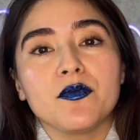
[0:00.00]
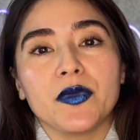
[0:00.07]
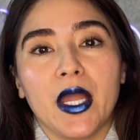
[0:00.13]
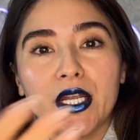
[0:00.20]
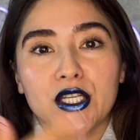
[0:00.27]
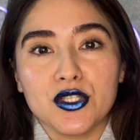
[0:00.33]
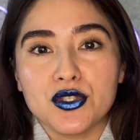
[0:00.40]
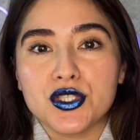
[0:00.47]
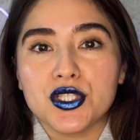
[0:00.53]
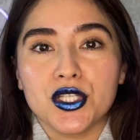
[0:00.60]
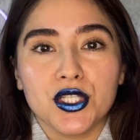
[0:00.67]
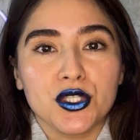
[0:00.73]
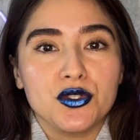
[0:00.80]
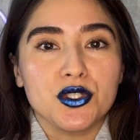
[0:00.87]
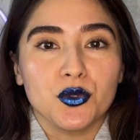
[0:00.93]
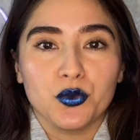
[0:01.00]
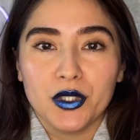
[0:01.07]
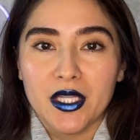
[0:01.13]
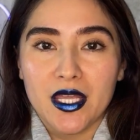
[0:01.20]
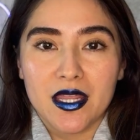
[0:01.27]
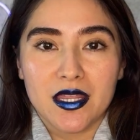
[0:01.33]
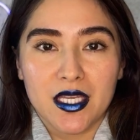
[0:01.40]
I used to use a
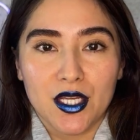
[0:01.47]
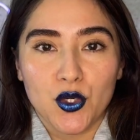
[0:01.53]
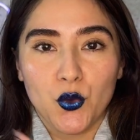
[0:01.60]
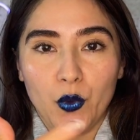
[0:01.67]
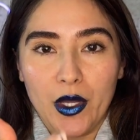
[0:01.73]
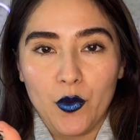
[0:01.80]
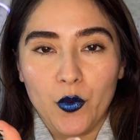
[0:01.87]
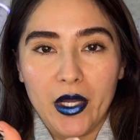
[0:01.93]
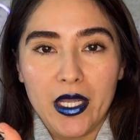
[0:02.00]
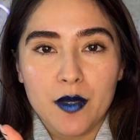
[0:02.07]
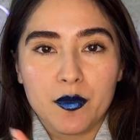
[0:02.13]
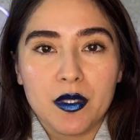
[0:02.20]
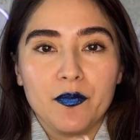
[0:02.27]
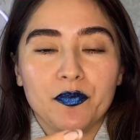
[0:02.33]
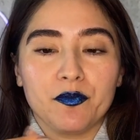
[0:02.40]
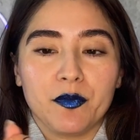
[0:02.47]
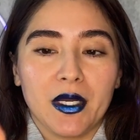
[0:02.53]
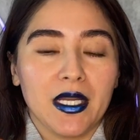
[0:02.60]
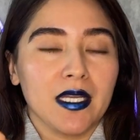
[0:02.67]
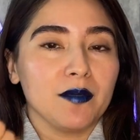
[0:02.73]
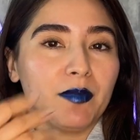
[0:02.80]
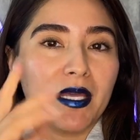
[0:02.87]
really thin wet wipe,
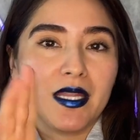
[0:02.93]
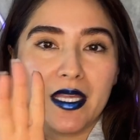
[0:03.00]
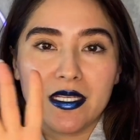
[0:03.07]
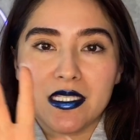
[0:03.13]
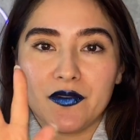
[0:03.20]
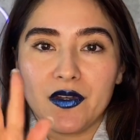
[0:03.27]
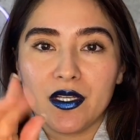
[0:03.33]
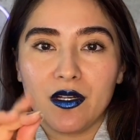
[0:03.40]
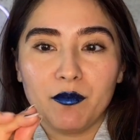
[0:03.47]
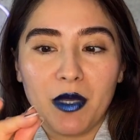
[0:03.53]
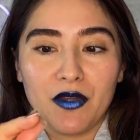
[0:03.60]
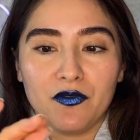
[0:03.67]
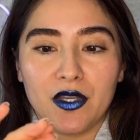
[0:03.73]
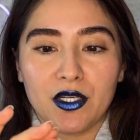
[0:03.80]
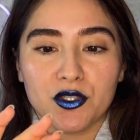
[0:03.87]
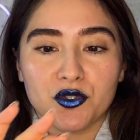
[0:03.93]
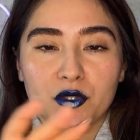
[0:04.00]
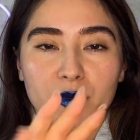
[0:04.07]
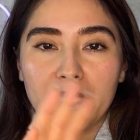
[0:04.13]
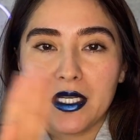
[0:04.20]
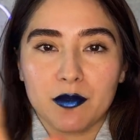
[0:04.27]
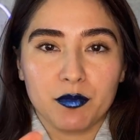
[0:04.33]
but by the end of it, my fingers would
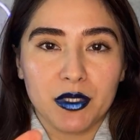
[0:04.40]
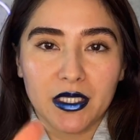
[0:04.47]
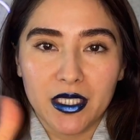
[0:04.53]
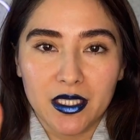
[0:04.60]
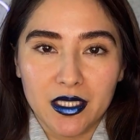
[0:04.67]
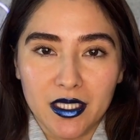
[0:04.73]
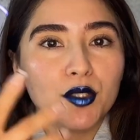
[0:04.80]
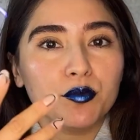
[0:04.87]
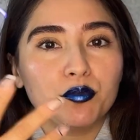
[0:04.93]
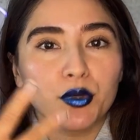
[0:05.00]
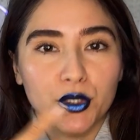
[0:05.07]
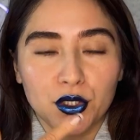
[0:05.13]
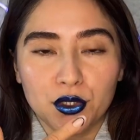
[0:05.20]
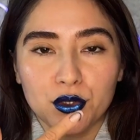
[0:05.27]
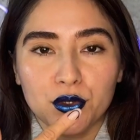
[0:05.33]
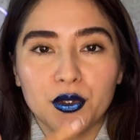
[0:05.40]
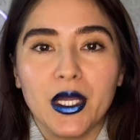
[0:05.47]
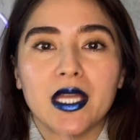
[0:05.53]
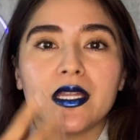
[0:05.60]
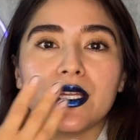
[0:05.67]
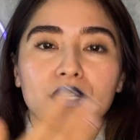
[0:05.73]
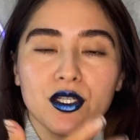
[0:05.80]
be completely blue
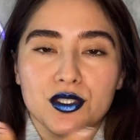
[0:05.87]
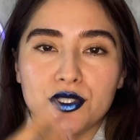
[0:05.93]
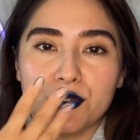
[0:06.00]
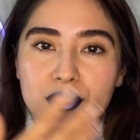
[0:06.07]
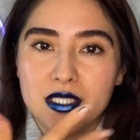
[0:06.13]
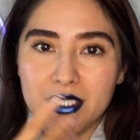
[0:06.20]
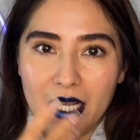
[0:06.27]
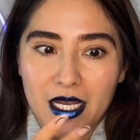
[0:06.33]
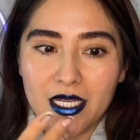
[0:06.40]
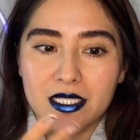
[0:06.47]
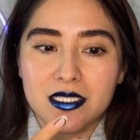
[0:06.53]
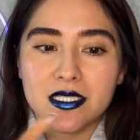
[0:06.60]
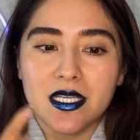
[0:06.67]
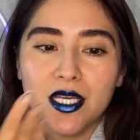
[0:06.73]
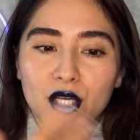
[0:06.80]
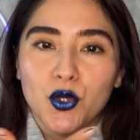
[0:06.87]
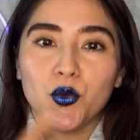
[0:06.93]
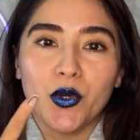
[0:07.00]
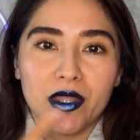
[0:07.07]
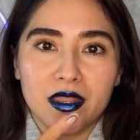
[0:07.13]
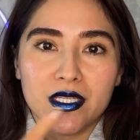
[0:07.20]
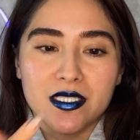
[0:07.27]
and then also stained
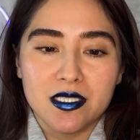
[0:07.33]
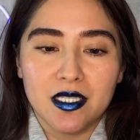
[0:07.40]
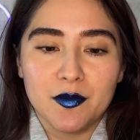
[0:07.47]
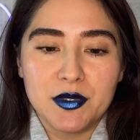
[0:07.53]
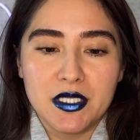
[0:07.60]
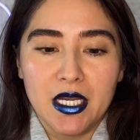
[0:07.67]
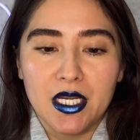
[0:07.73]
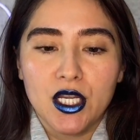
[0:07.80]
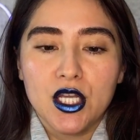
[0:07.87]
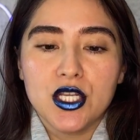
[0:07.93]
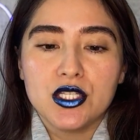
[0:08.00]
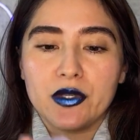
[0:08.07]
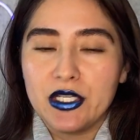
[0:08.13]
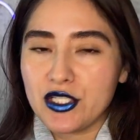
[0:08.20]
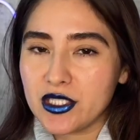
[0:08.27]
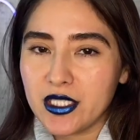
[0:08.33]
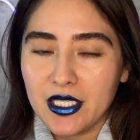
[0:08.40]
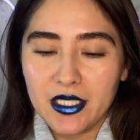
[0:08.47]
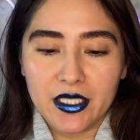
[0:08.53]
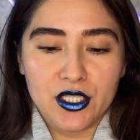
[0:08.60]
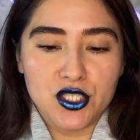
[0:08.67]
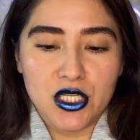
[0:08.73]
with this lip stain. So I just get
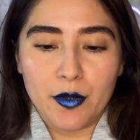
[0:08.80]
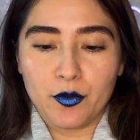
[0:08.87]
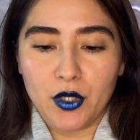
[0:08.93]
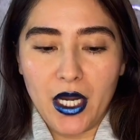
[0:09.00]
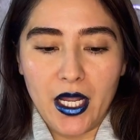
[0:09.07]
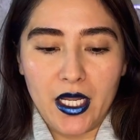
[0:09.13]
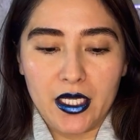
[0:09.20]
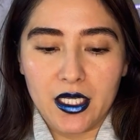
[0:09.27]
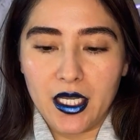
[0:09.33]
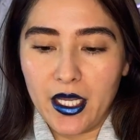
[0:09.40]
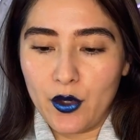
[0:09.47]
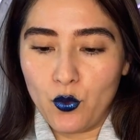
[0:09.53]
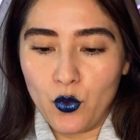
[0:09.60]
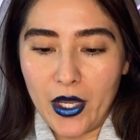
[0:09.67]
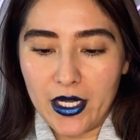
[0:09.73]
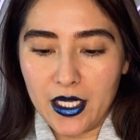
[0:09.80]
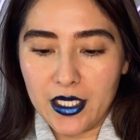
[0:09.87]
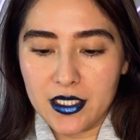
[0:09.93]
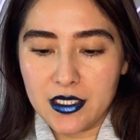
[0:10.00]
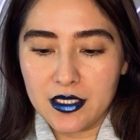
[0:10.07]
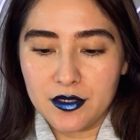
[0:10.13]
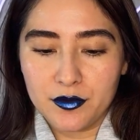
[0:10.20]
a cheap rag, I wet
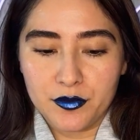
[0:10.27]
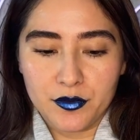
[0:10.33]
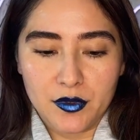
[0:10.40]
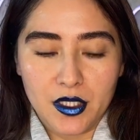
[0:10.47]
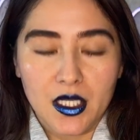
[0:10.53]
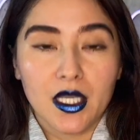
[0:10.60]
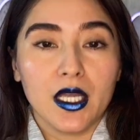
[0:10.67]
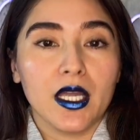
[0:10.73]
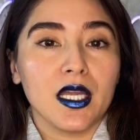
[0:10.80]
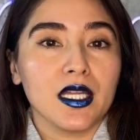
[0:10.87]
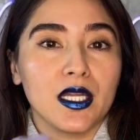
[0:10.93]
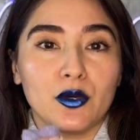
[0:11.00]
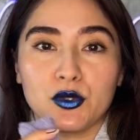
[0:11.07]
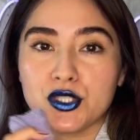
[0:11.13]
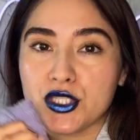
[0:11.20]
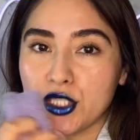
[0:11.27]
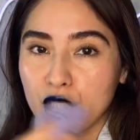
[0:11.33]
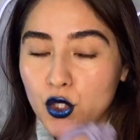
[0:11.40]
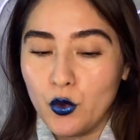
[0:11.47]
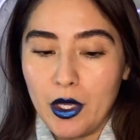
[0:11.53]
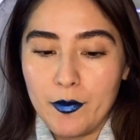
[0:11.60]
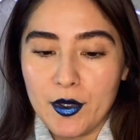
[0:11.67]
it, and now we're just going
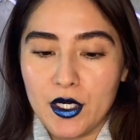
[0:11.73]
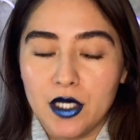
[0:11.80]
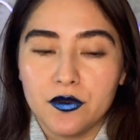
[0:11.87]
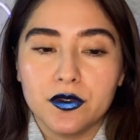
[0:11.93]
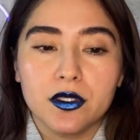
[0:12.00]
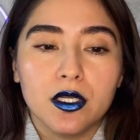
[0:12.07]
to wipe it off.